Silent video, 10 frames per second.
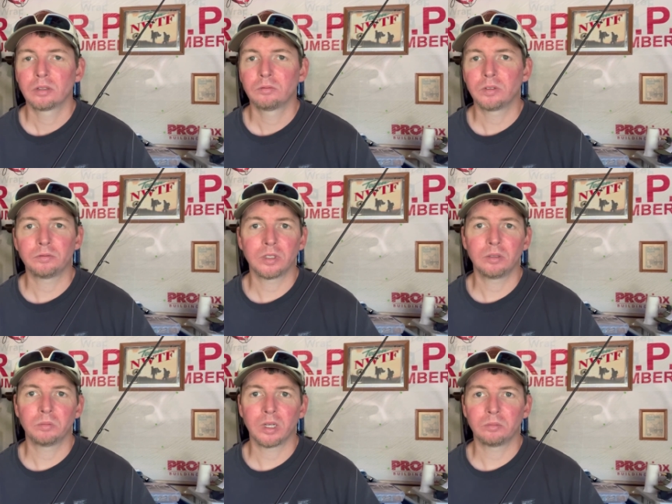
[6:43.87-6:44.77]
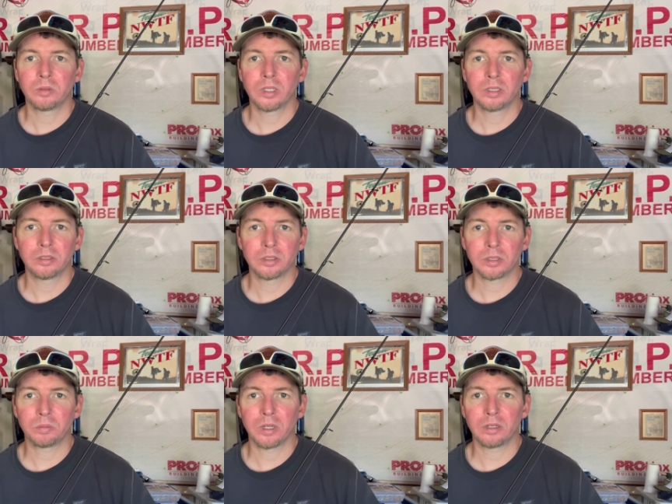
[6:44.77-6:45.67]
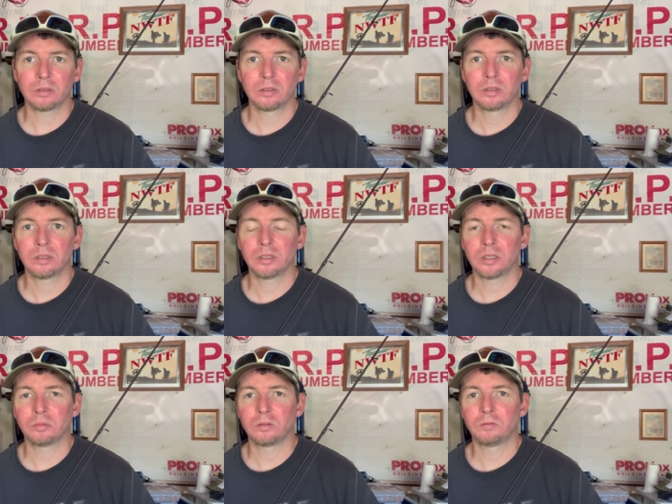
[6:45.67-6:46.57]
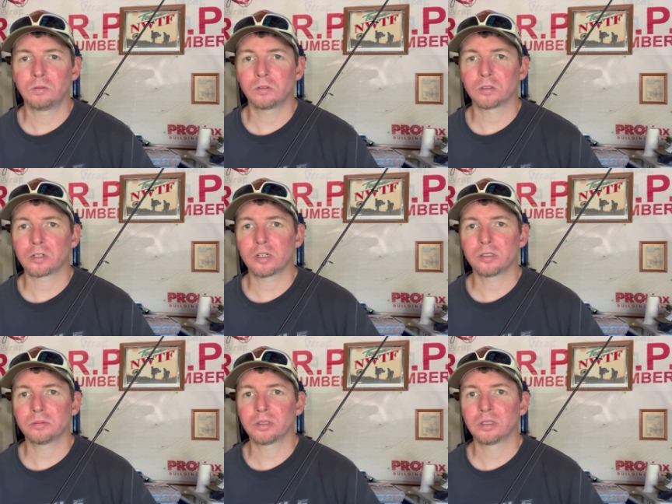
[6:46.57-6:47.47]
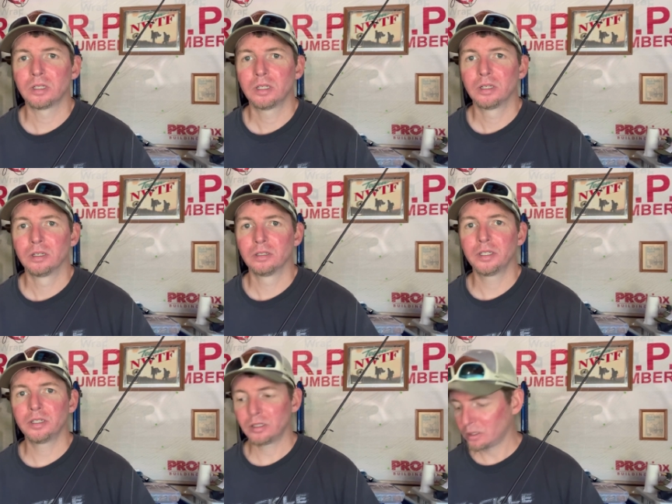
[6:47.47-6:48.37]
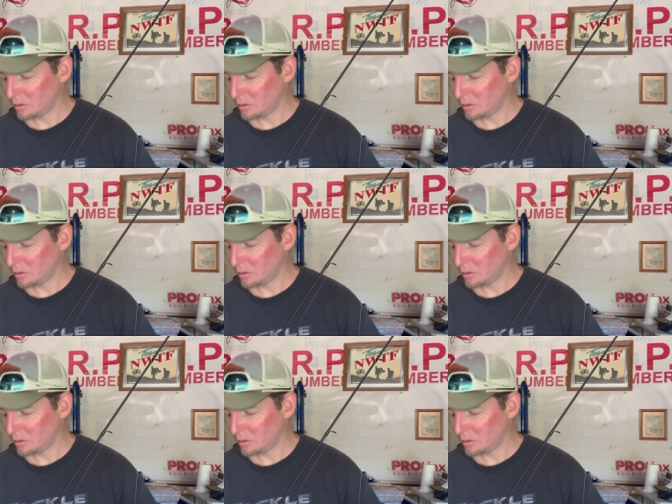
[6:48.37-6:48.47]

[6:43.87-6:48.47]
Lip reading: 15-pound braid to 6-pound fluorocarbon leader,